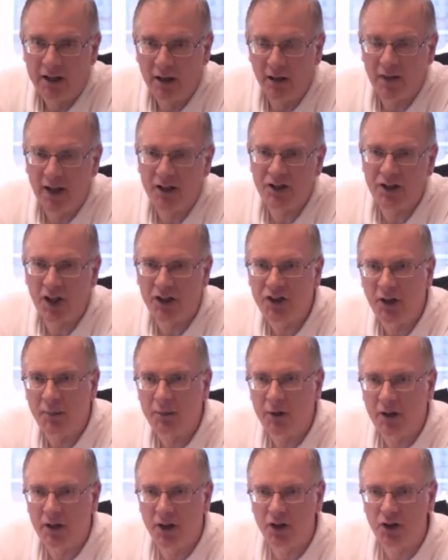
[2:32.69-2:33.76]
Now, that's not
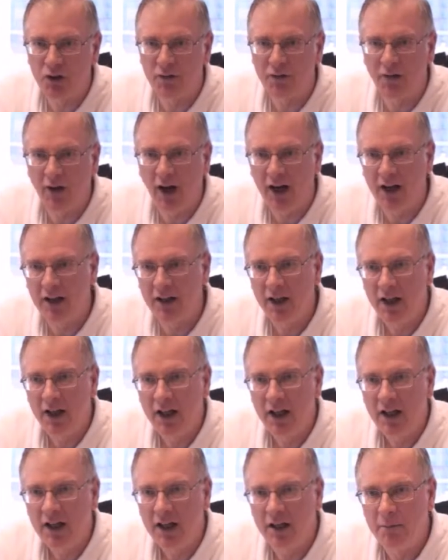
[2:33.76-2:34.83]
something that you'll find
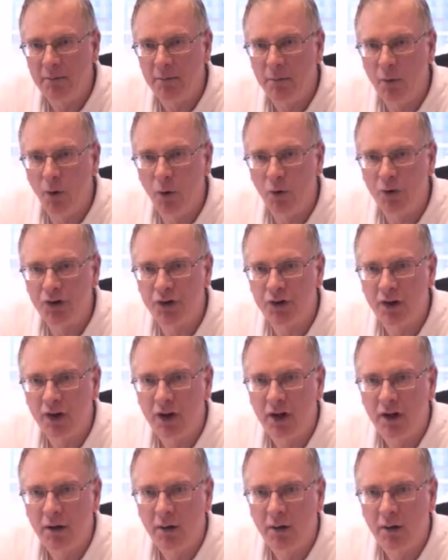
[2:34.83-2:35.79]
in most